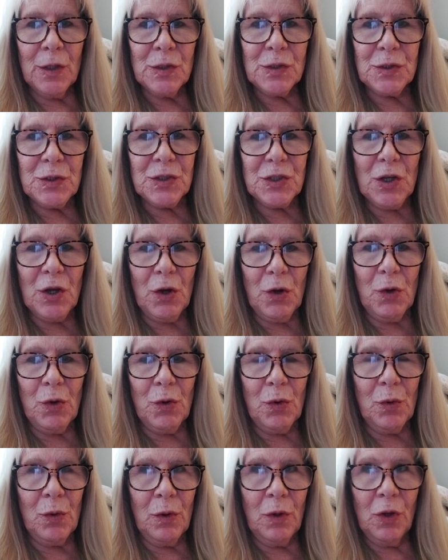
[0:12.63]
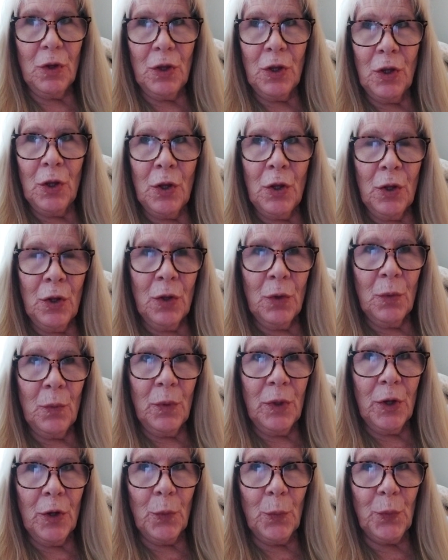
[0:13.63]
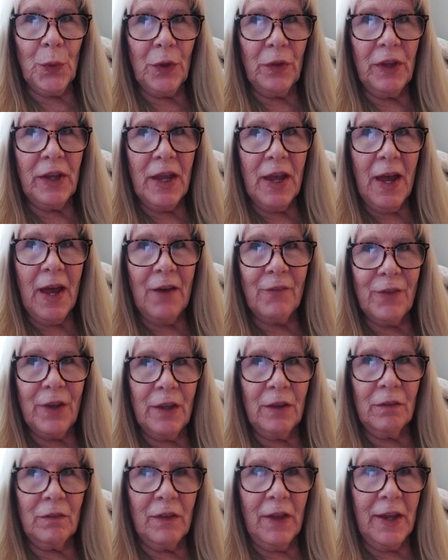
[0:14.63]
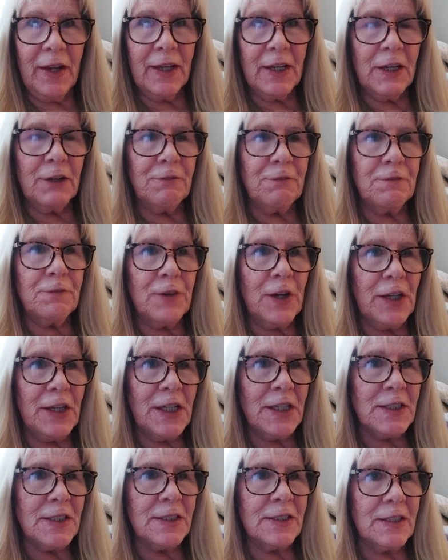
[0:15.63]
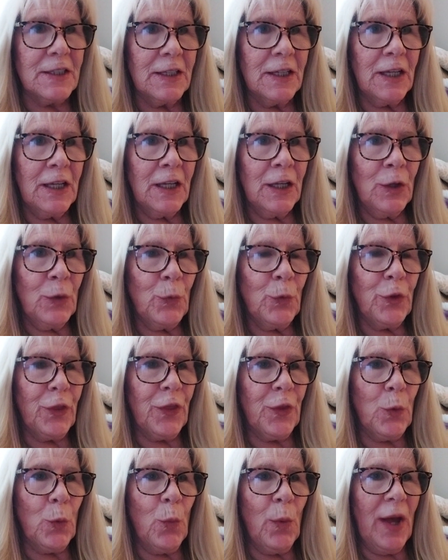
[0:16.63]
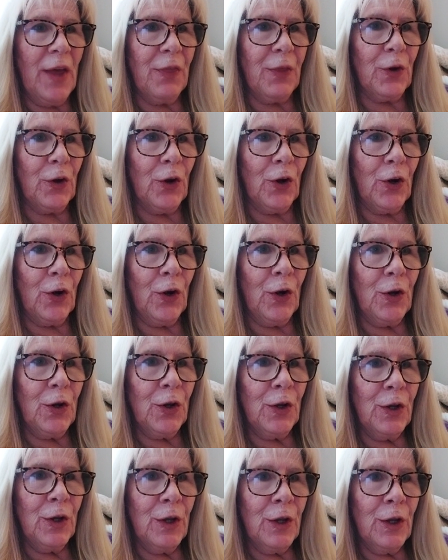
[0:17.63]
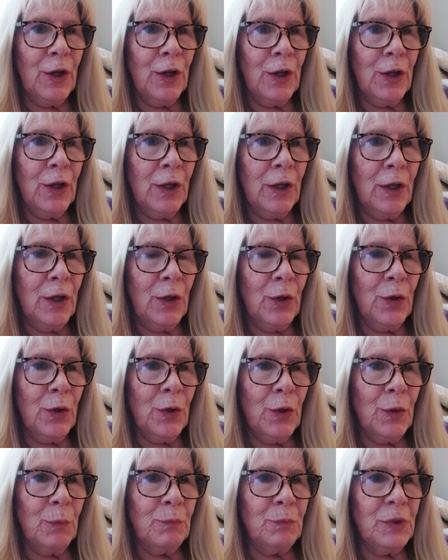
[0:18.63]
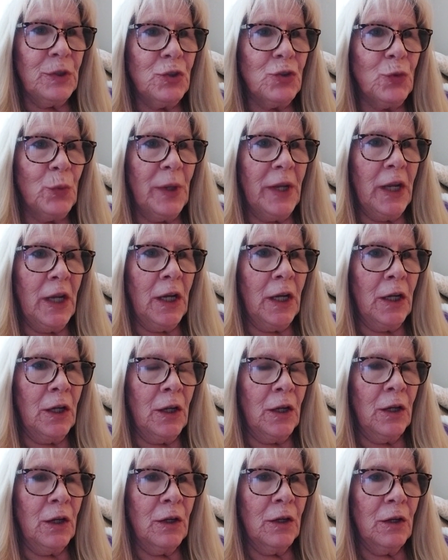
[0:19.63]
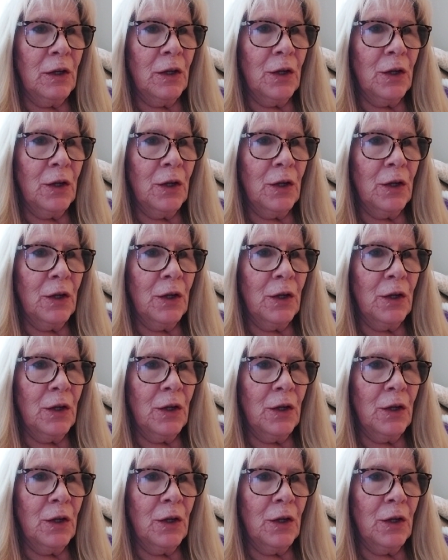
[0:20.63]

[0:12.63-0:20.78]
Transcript: So we're really having like a fight with the weather between